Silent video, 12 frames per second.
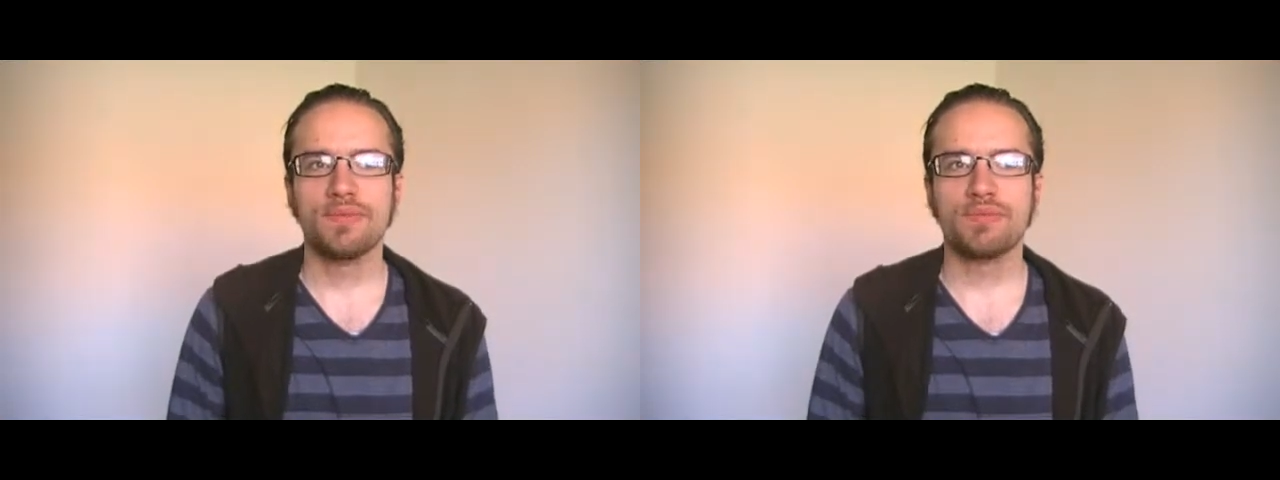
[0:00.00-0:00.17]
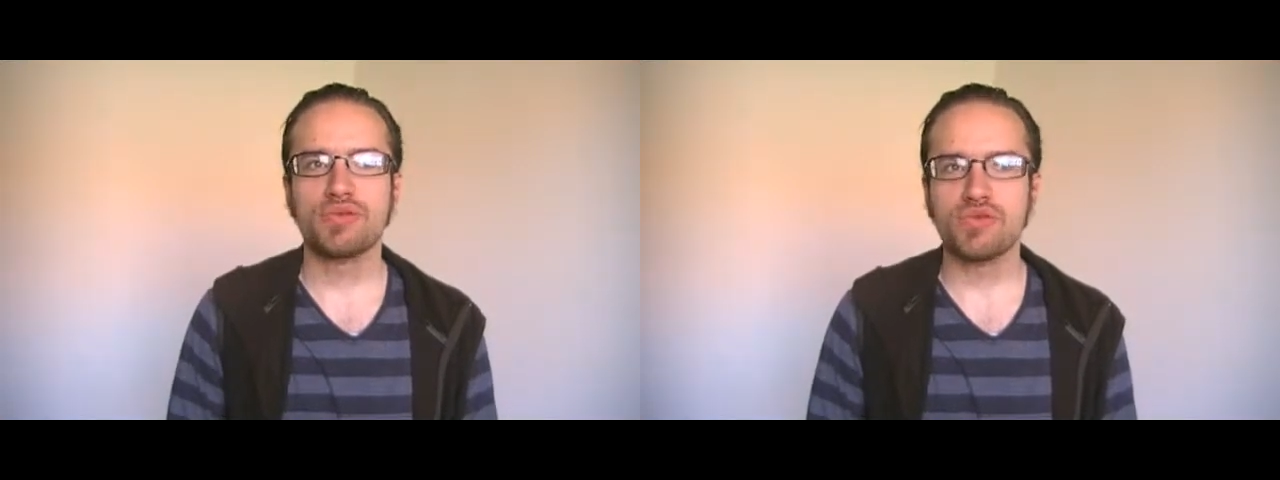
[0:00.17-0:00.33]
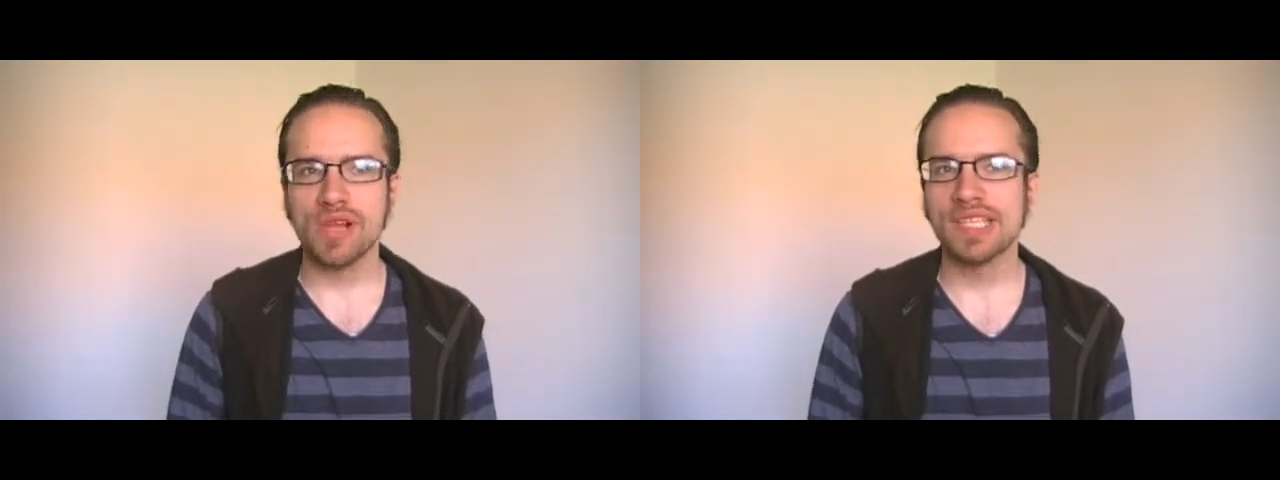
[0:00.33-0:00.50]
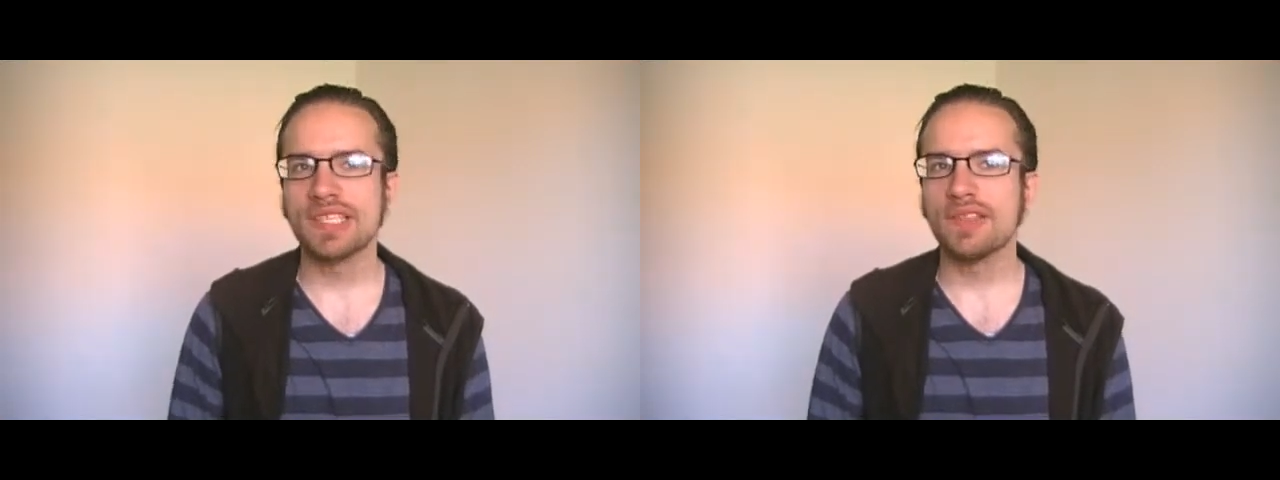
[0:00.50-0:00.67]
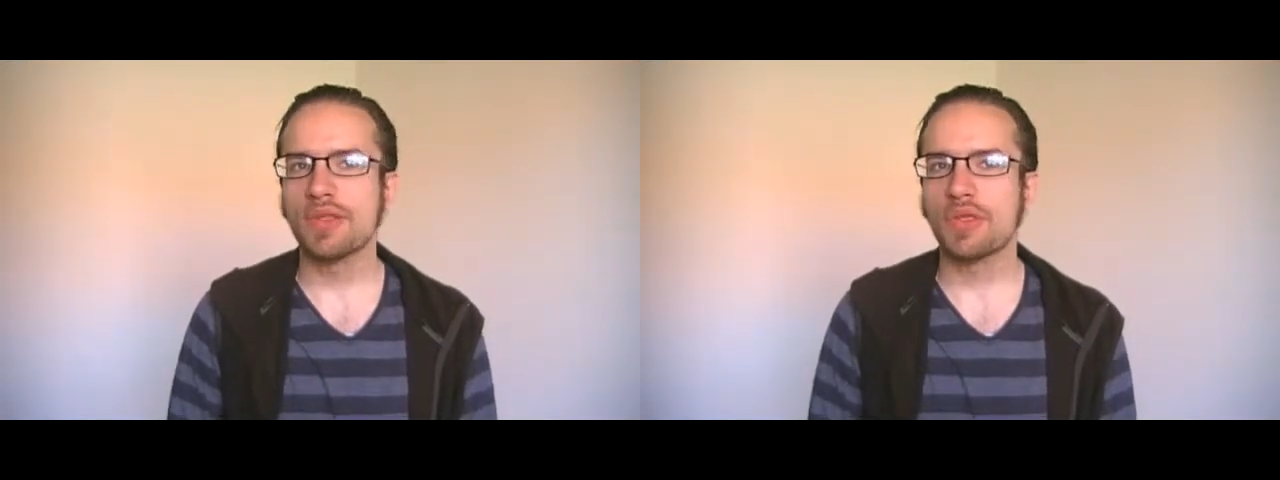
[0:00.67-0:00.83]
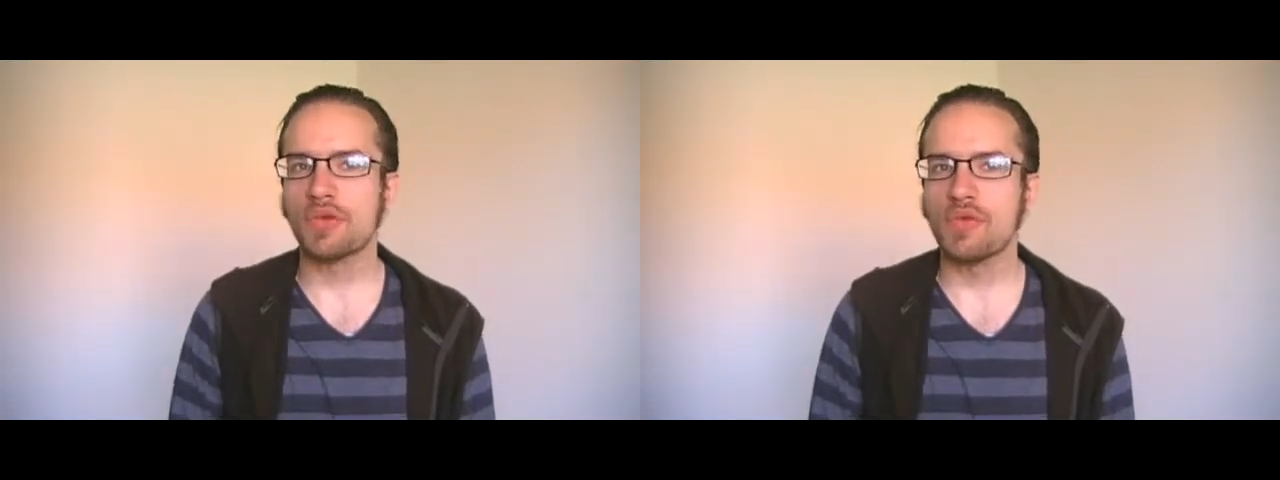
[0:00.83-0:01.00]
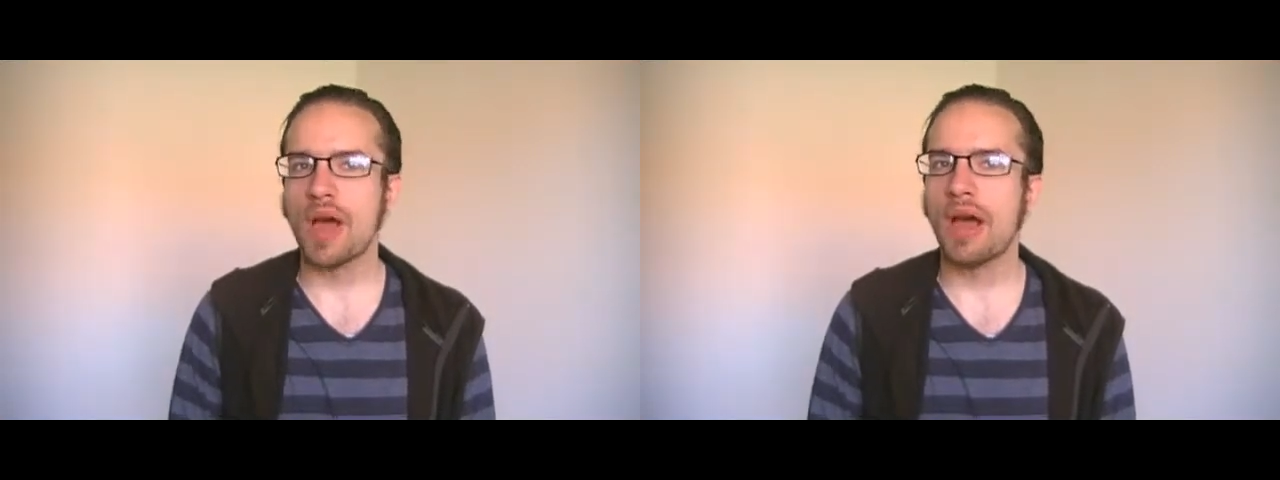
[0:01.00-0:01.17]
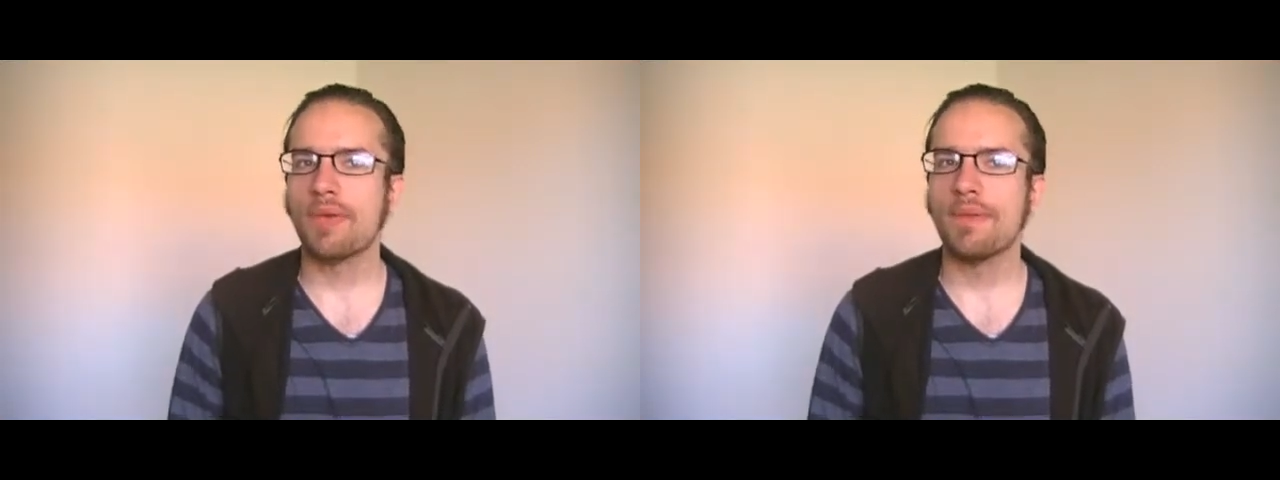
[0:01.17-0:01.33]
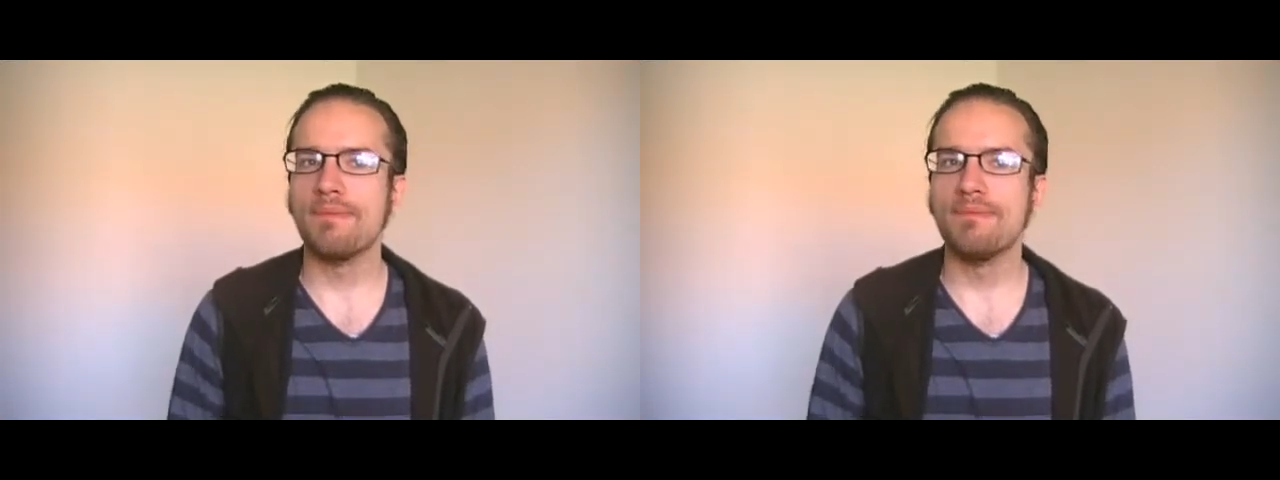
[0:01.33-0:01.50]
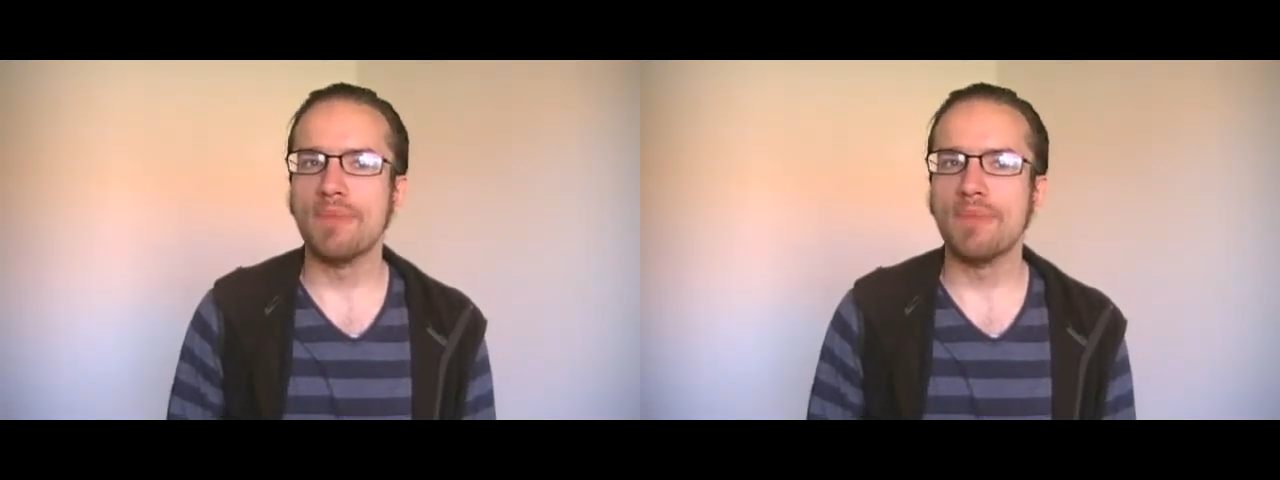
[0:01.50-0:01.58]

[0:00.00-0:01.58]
present throughout